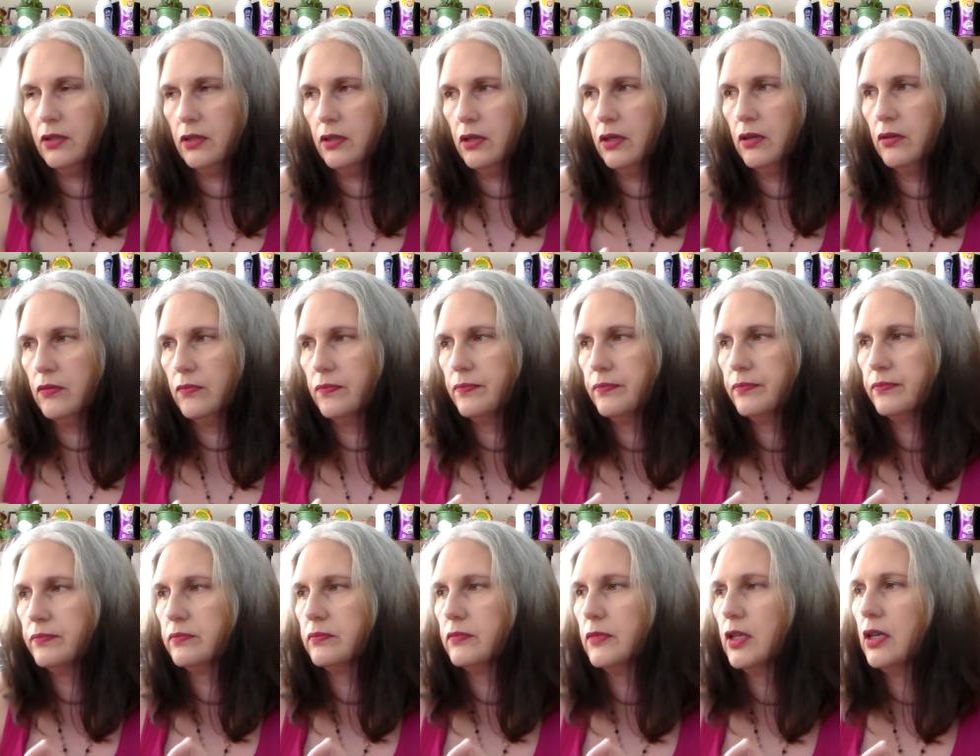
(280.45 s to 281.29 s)
No.
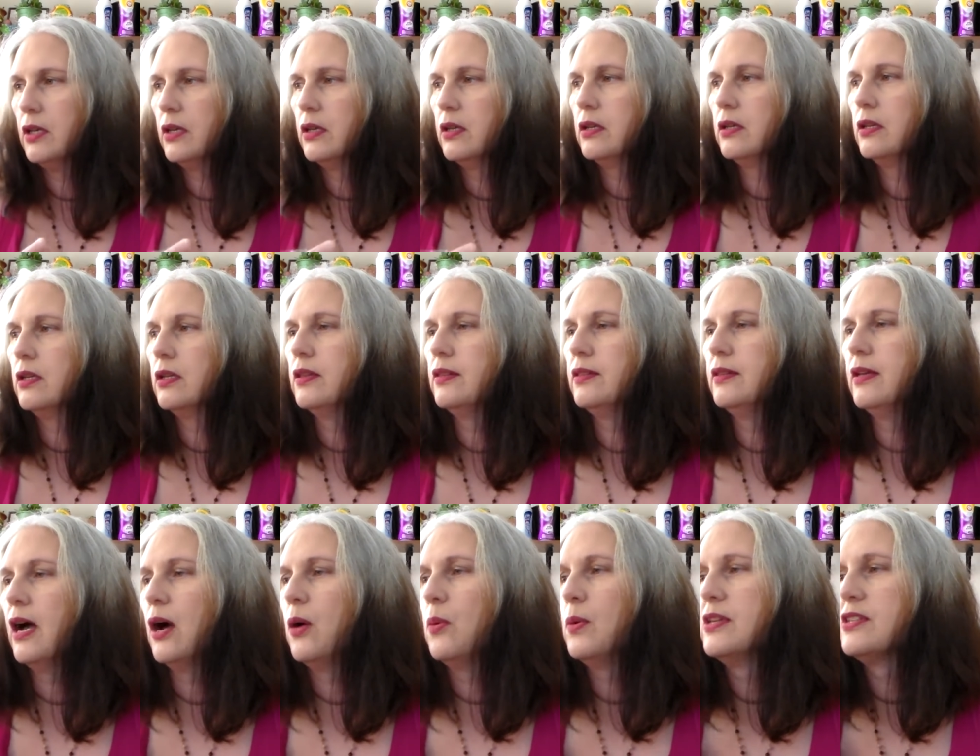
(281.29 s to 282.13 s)

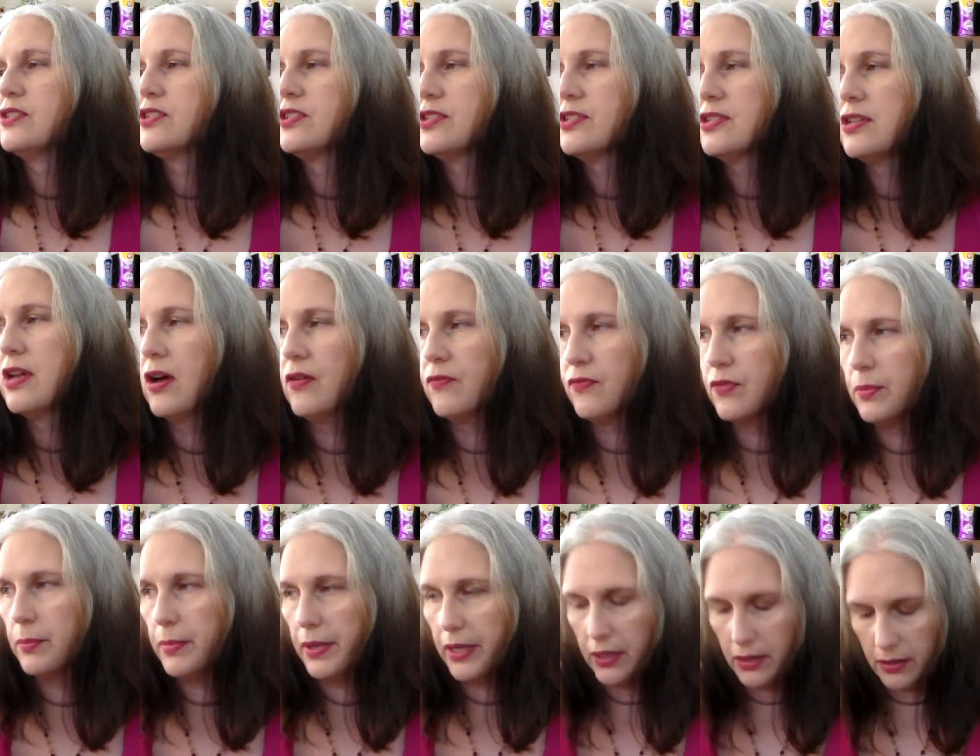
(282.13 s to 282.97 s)
That one's just not
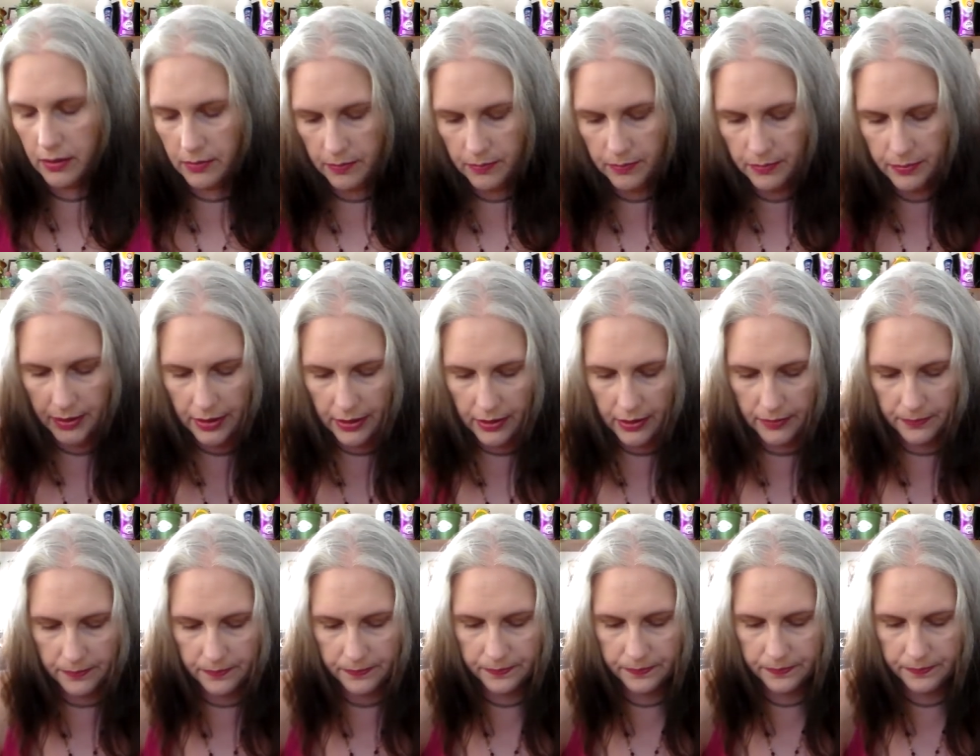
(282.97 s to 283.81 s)
for me,
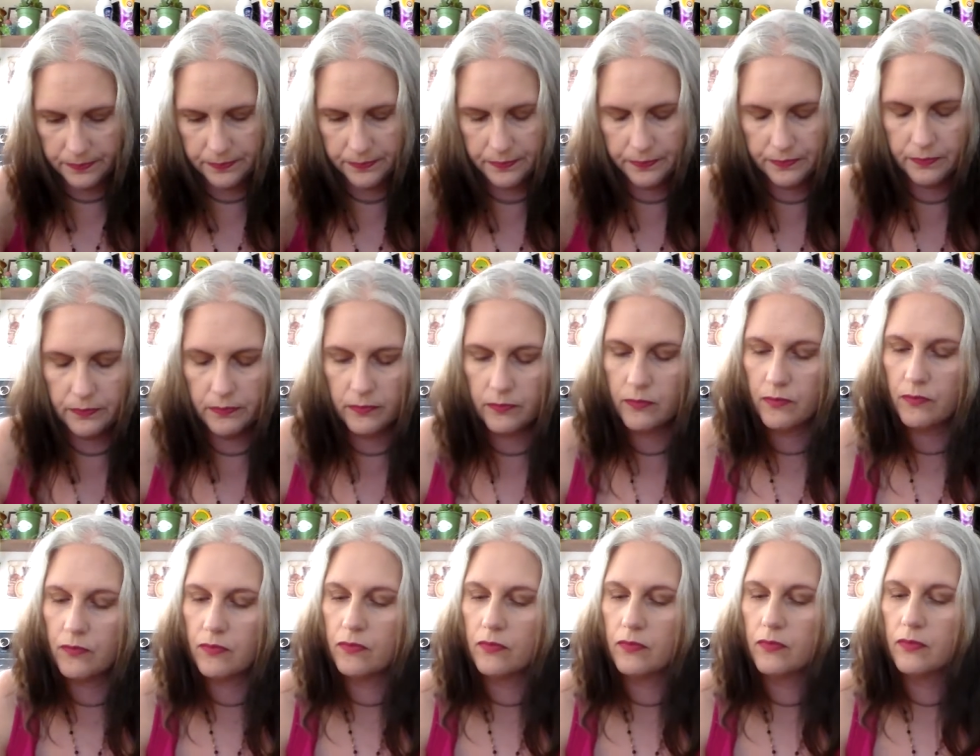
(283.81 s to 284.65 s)
but
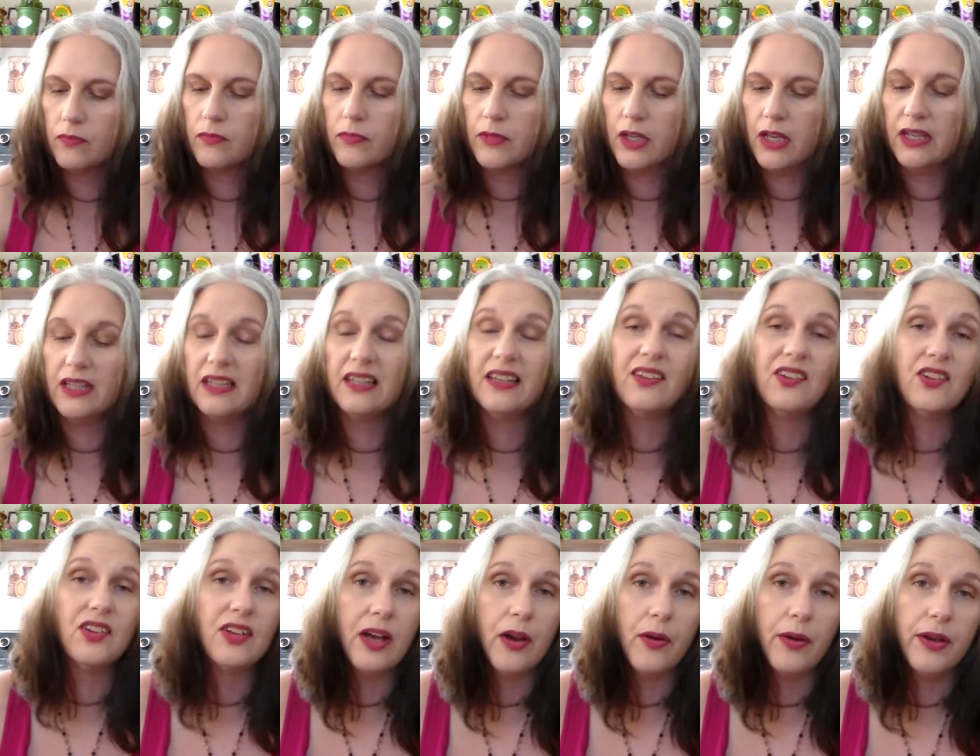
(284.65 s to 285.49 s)
at
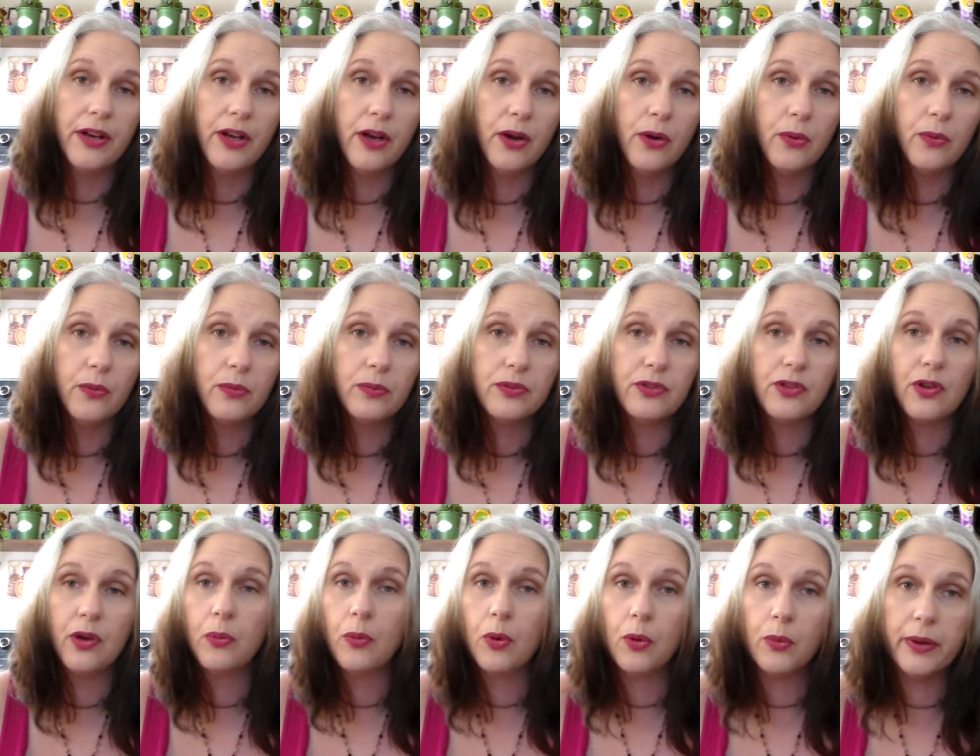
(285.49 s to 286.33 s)
least now I know,
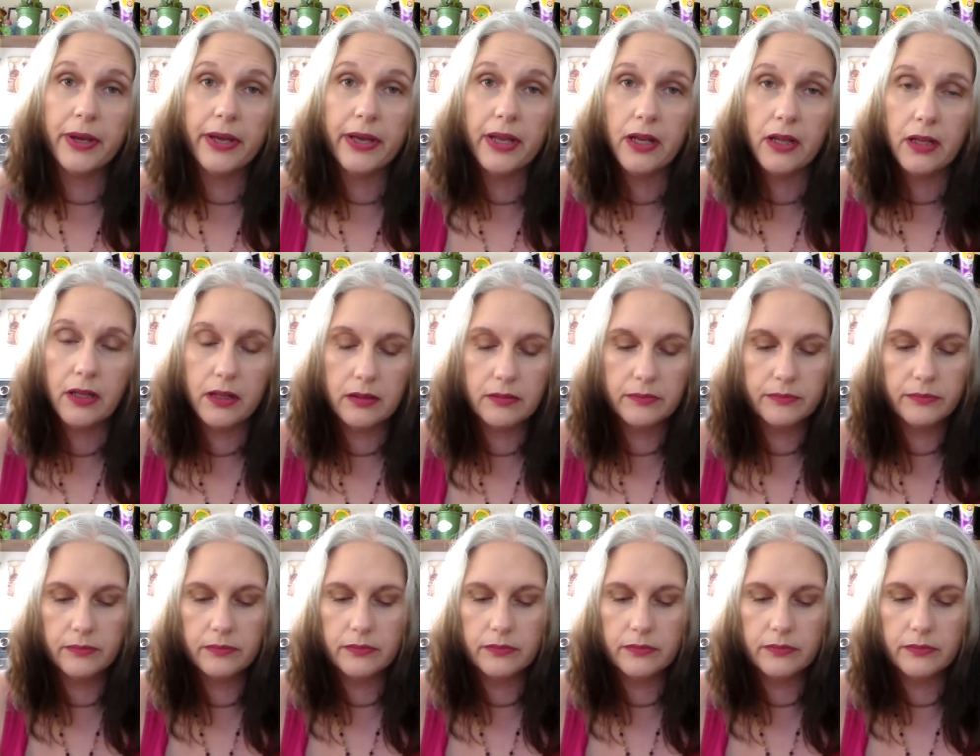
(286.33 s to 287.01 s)
so I won't get it.